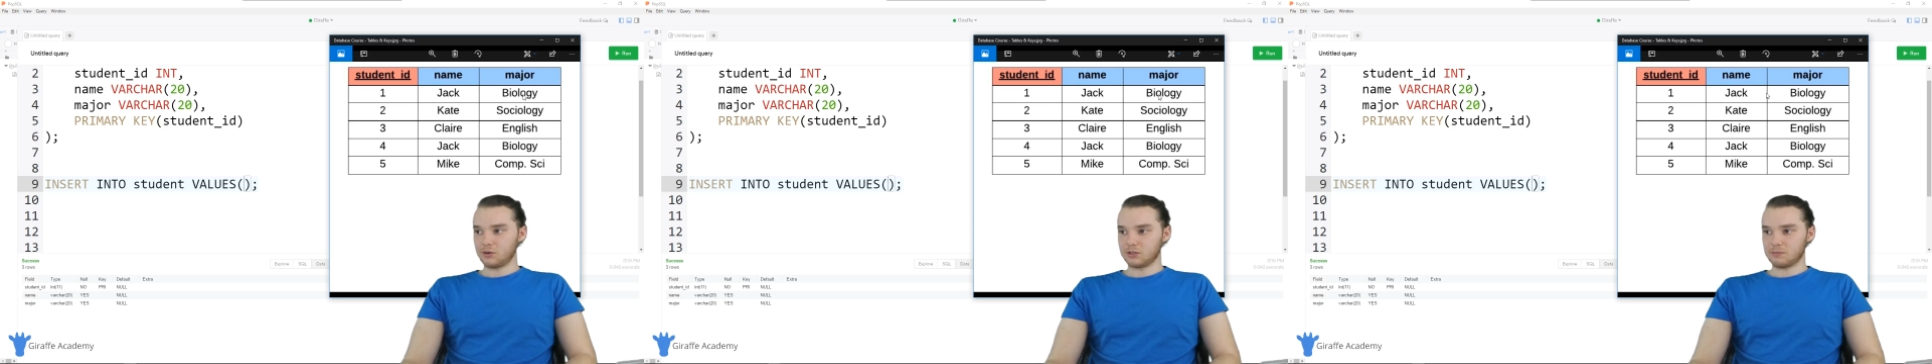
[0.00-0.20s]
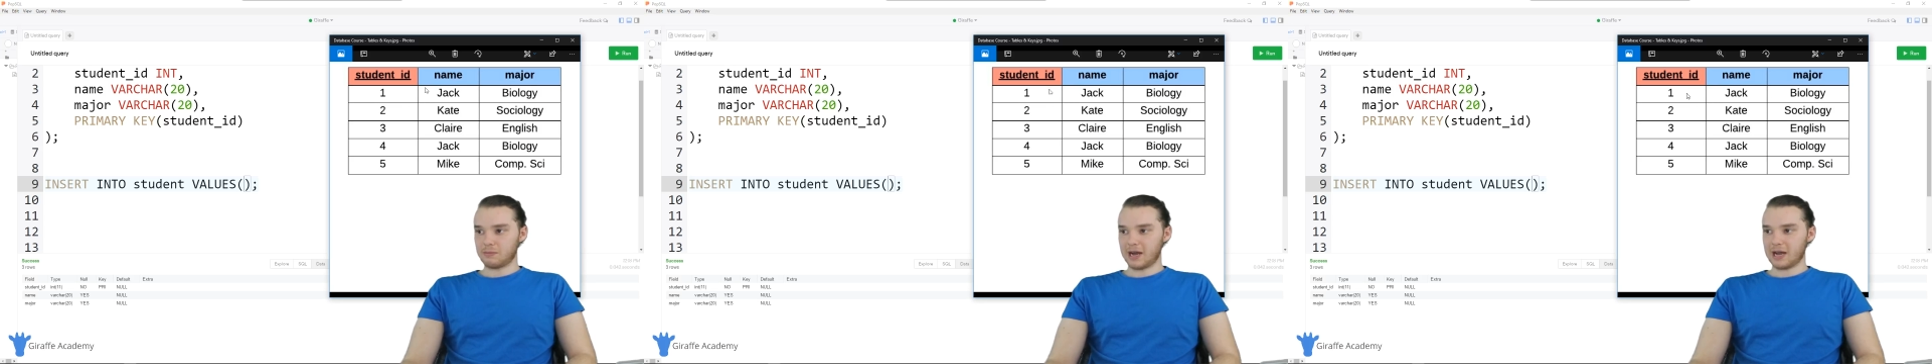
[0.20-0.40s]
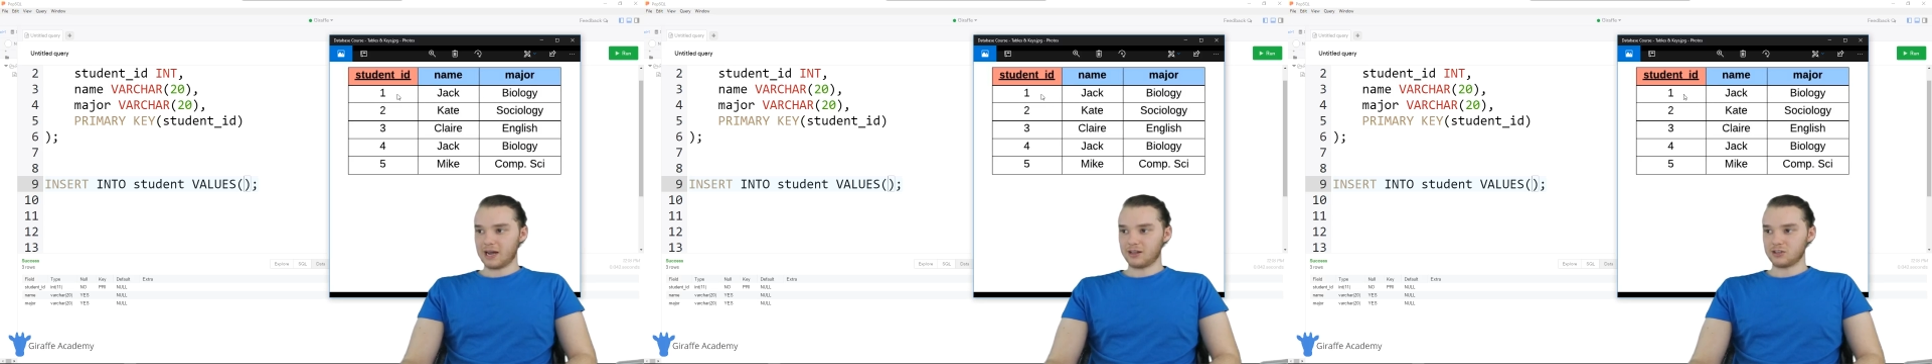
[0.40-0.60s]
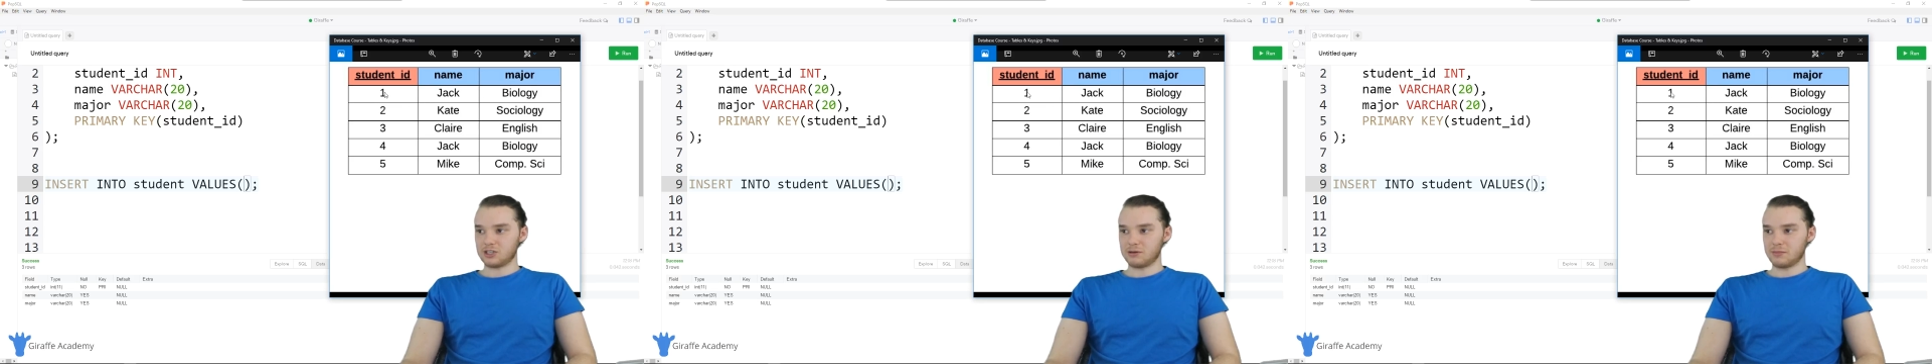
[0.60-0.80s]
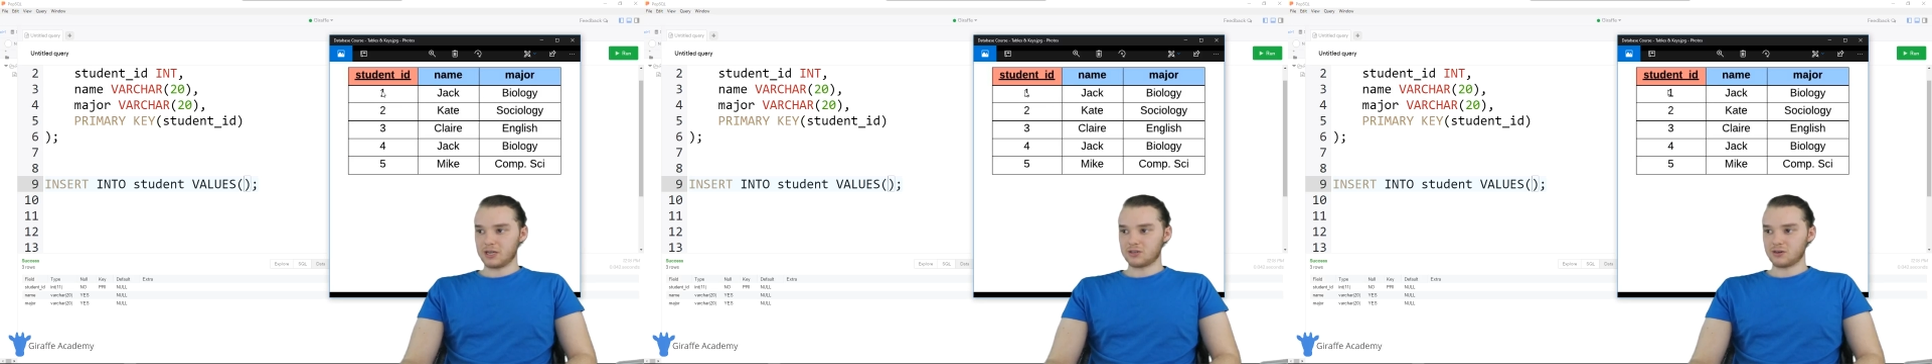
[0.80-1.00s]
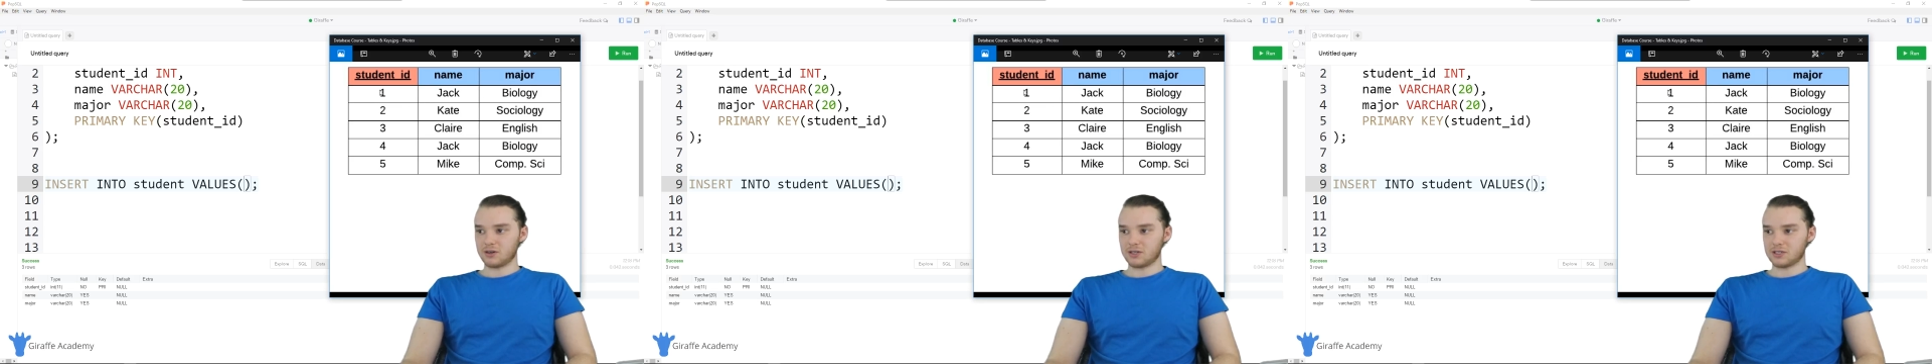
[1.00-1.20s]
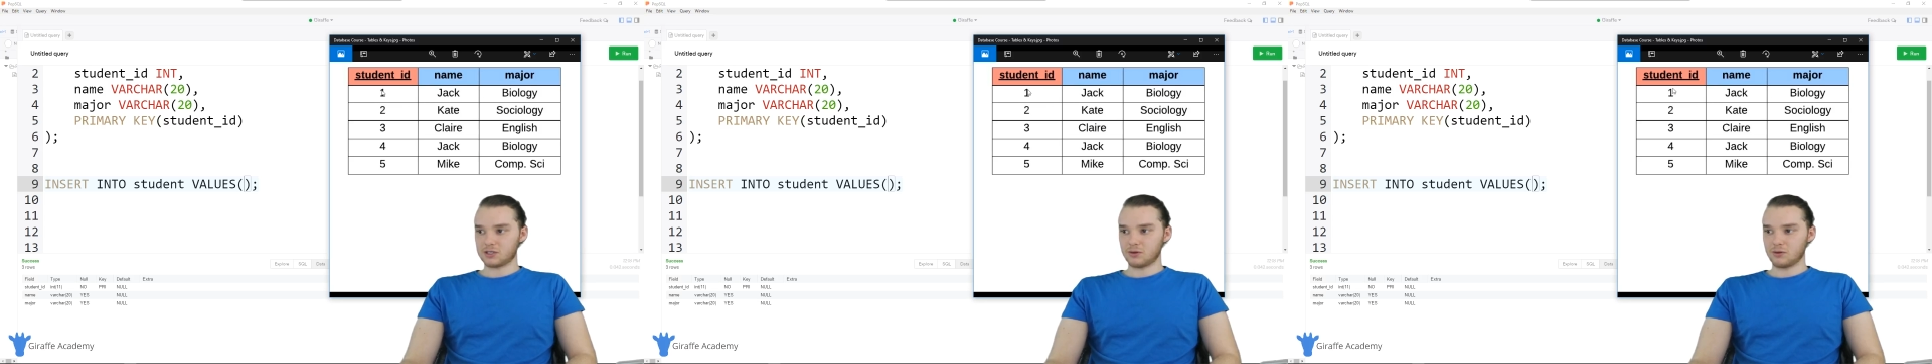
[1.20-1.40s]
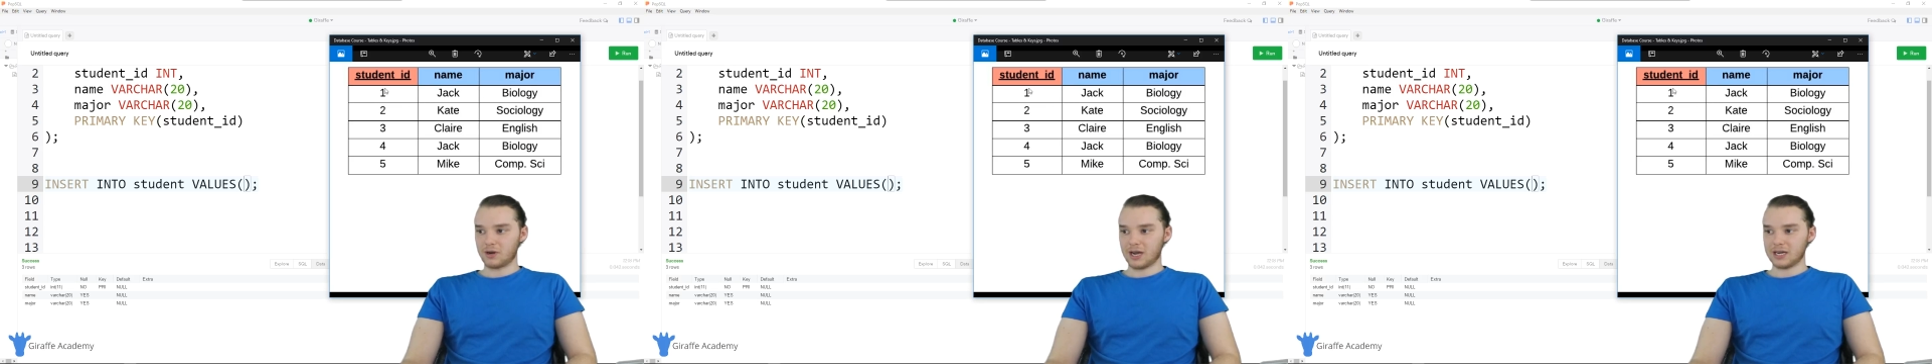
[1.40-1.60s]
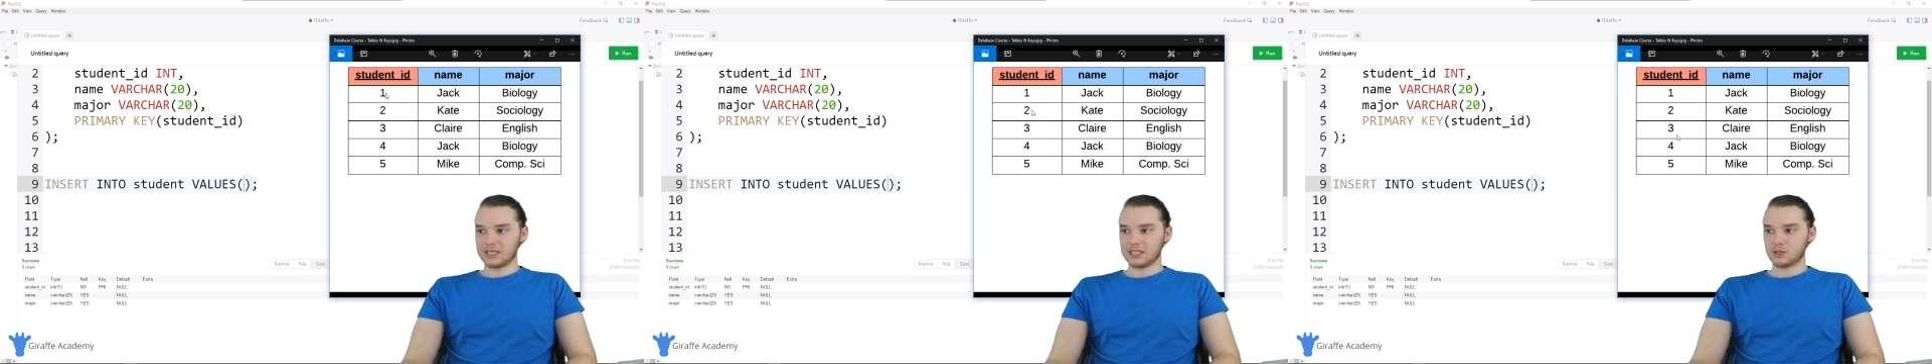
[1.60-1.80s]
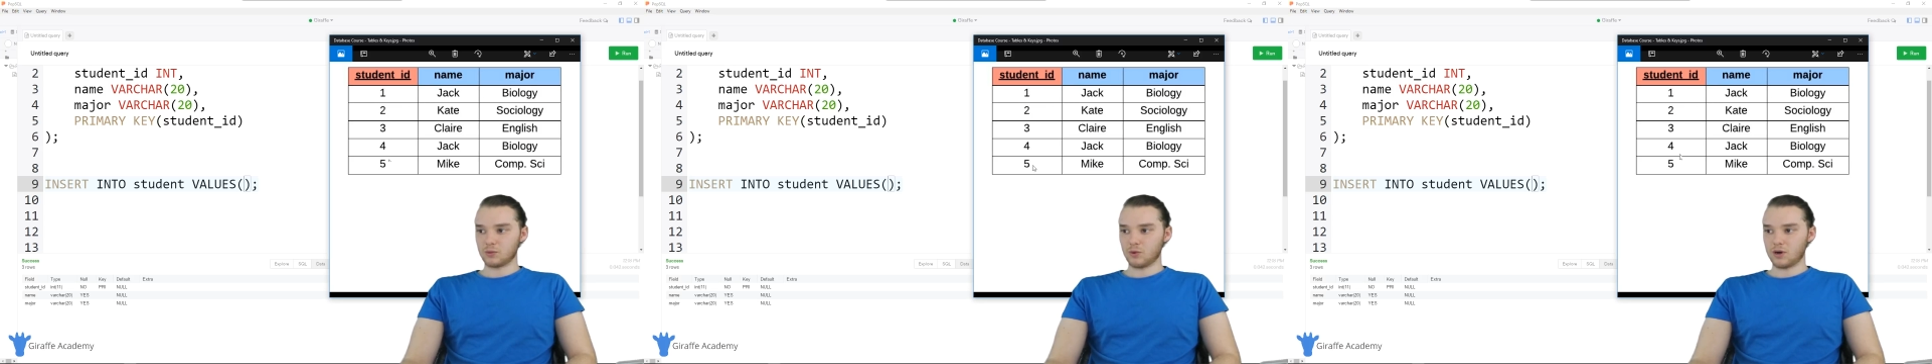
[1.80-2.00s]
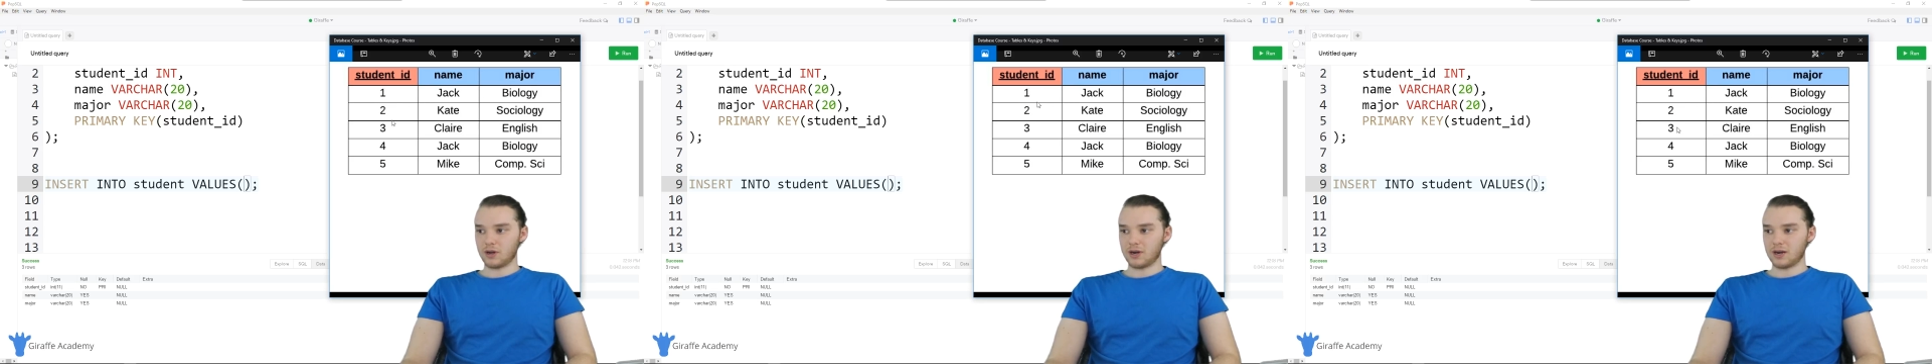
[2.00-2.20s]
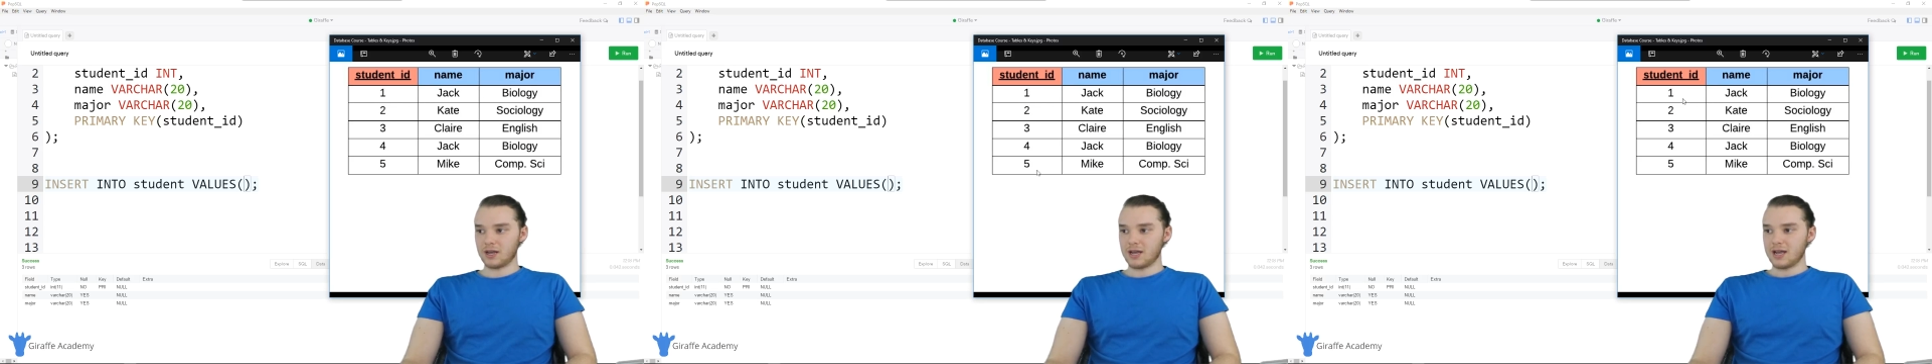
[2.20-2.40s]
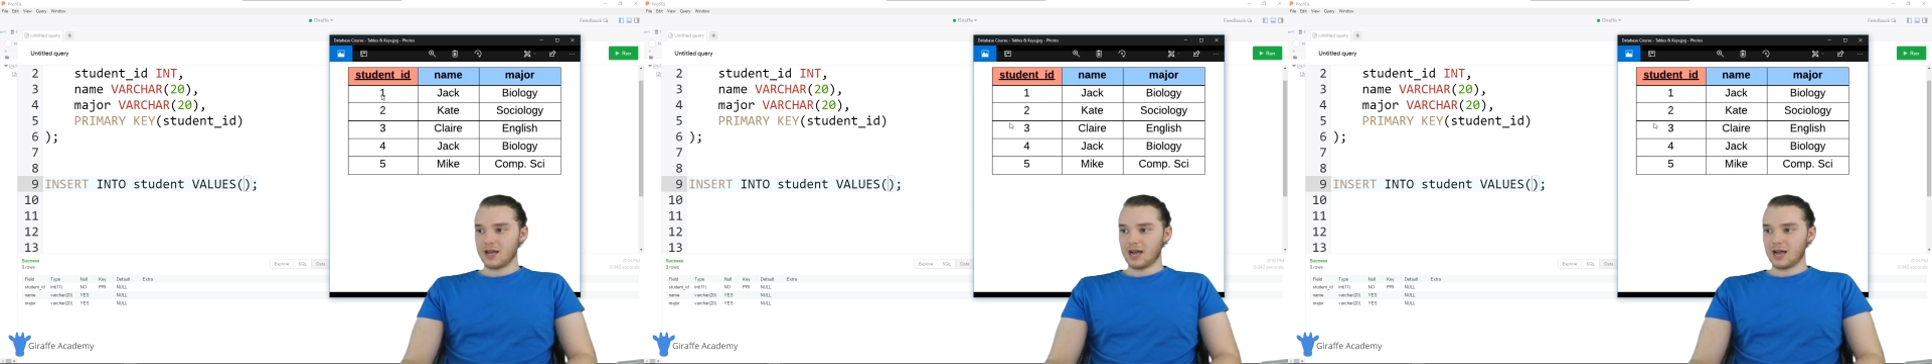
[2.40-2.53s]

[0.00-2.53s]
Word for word: who's a biology major and student ID is one.